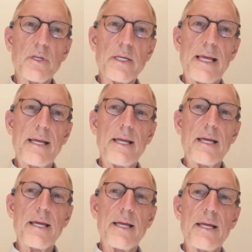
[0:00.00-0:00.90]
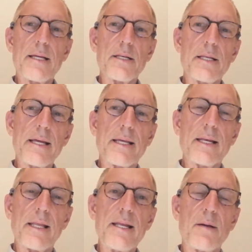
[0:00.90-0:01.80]
it
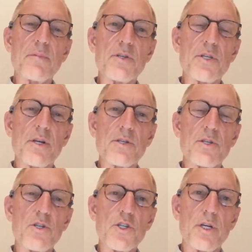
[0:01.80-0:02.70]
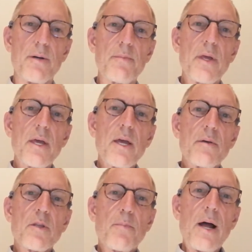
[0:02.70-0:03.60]
can lead up to citizenship.
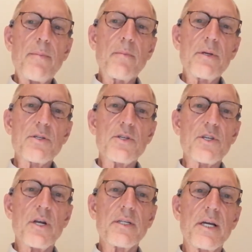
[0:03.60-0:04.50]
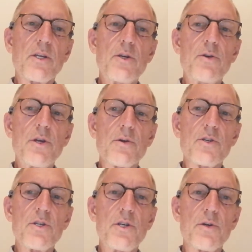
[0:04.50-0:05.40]
The problem is it's going to take you
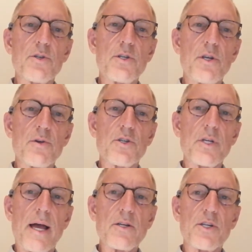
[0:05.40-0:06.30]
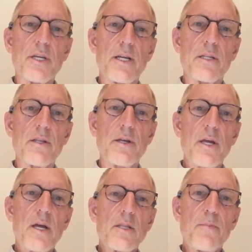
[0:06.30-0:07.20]
years and years and years to actually get the
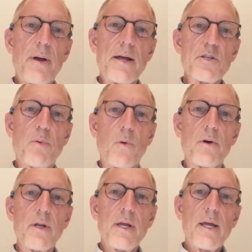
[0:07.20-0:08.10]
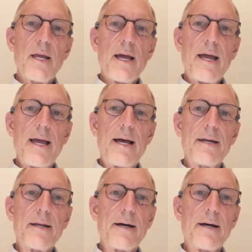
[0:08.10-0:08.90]
passport. And